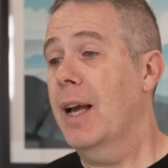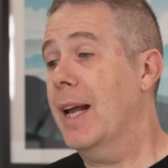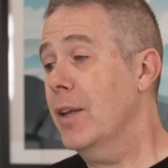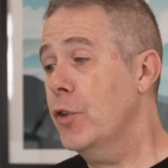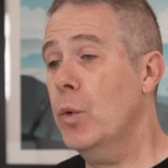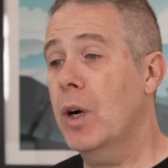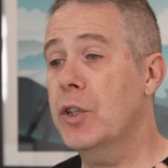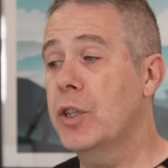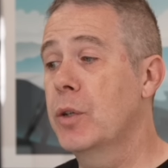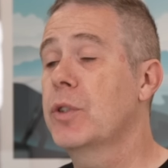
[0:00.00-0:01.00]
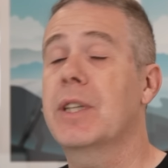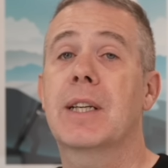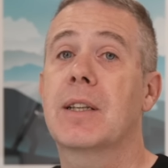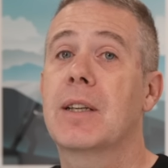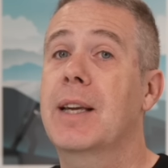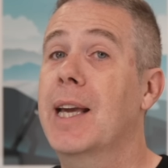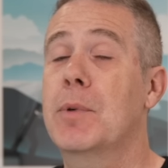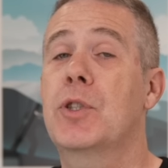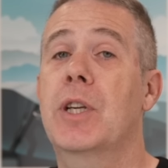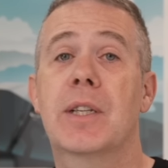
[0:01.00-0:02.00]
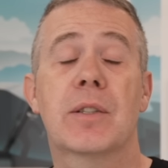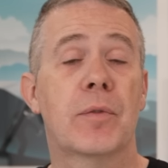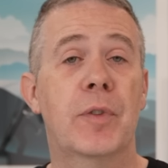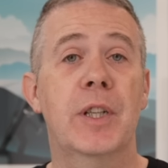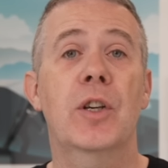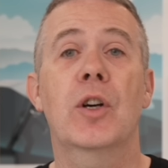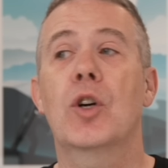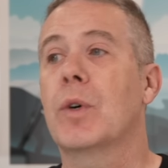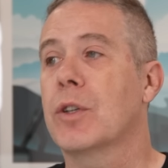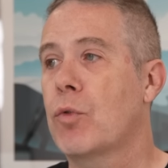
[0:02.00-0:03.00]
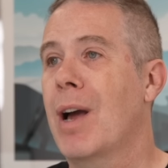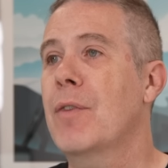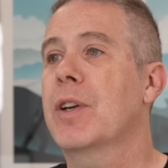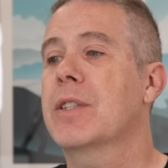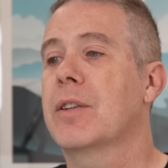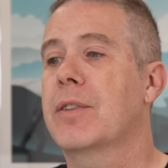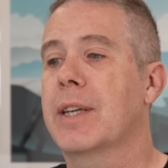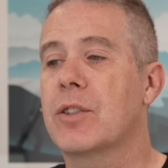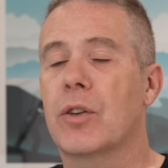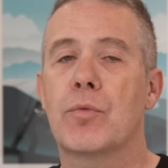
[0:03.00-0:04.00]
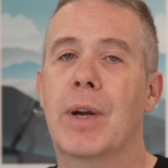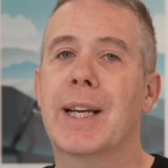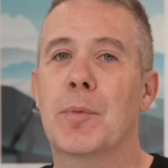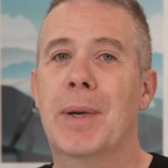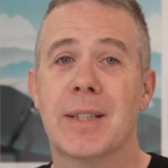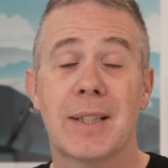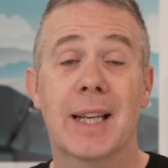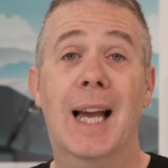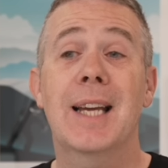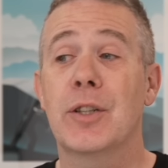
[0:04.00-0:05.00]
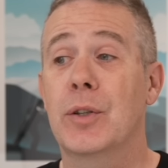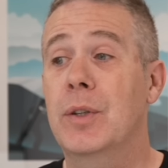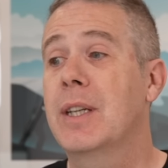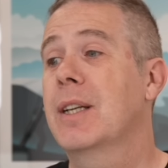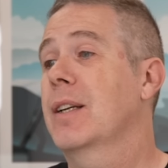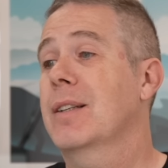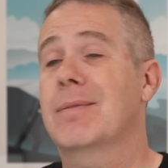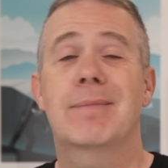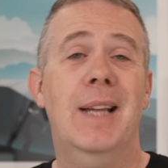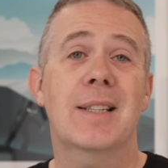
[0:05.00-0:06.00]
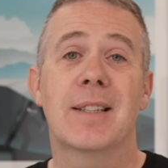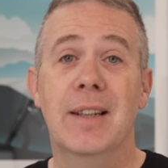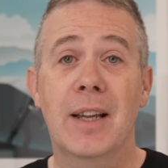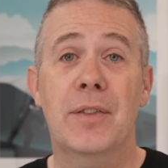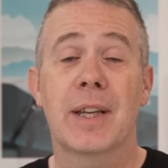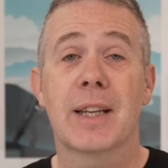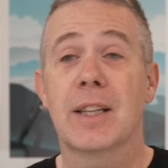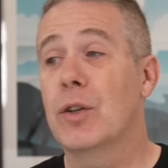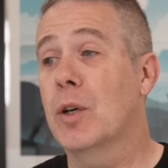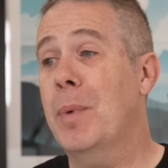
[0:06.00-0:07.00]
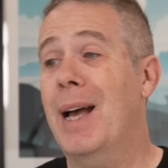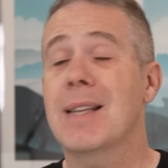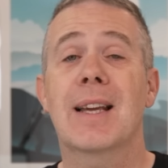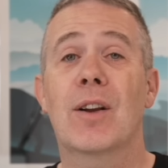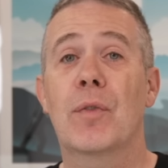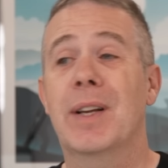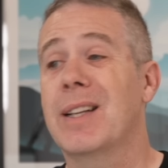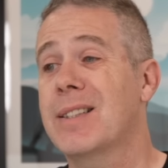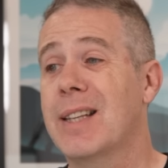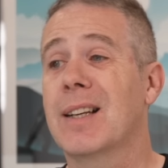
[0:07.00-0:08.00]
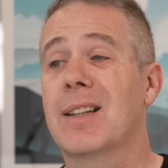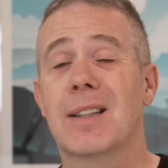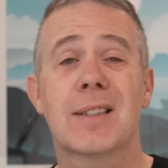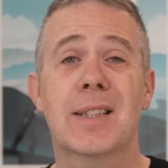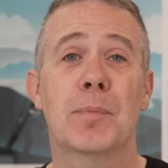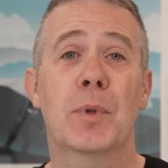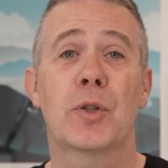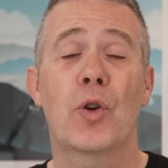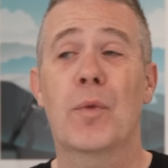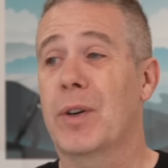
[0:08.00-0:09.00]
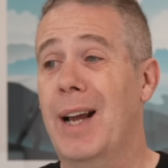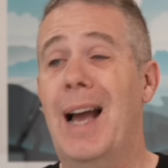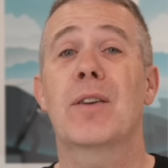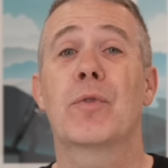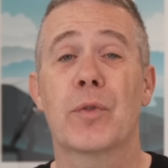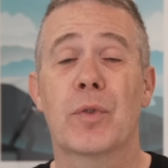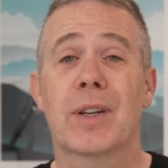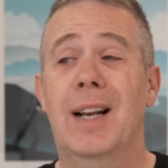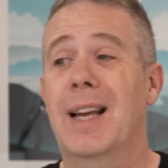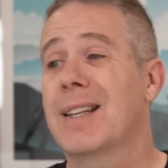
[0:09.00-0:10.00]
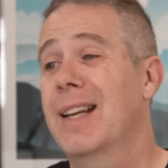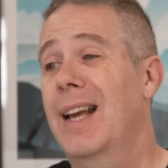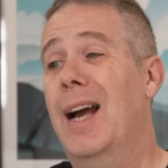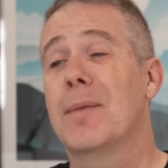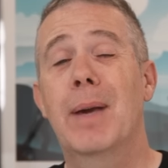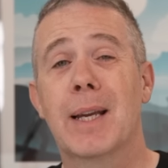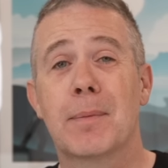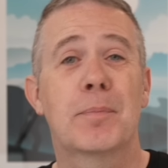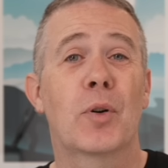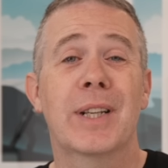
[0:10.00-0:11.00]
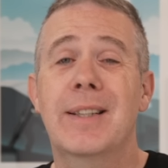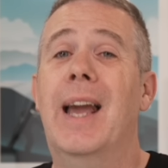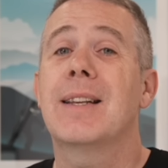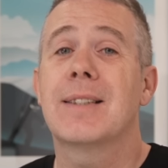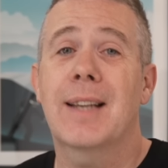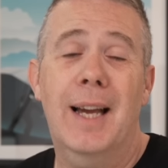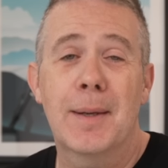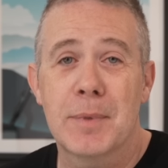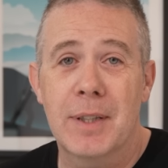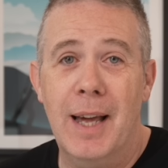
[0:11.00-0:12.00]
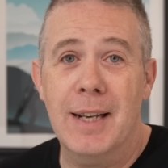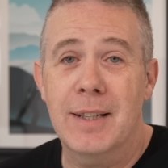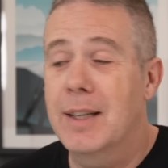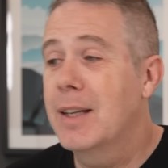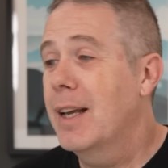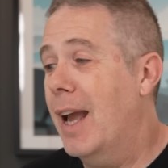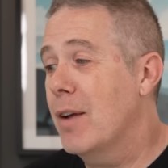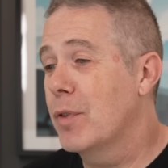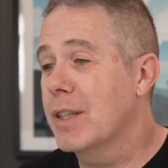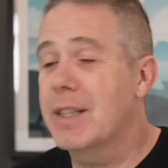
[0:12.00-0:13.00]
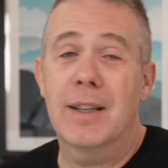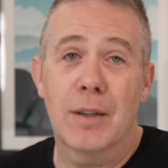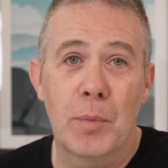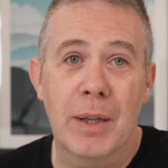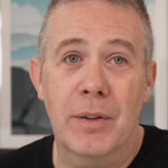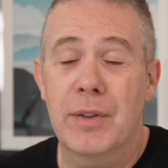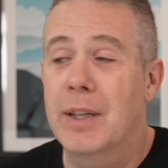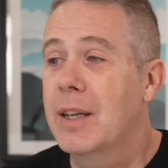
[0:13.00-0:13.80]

And if you are using images and video and graphics and things on a regular basis like I do, that's nothing. You can pass that off in a single, simple job for an advert for a client and make probably ten times that every single month.